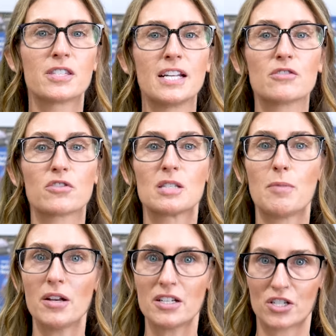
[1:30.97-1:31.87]
stains
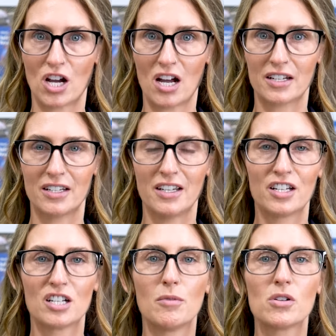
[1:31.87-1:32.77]
respond to shock,
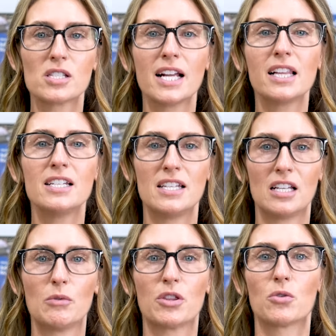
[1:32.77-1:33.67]
you're most likely
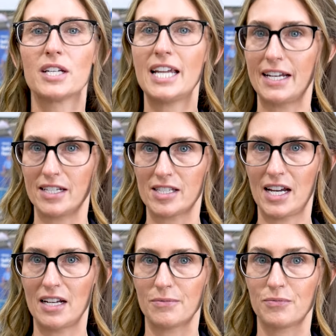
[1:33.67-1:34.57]
dealing with an organic
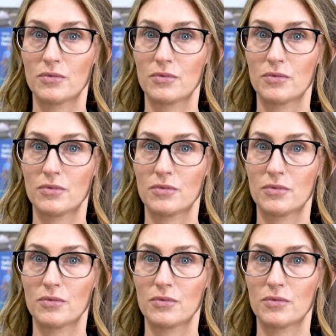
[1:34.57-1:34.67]
stain.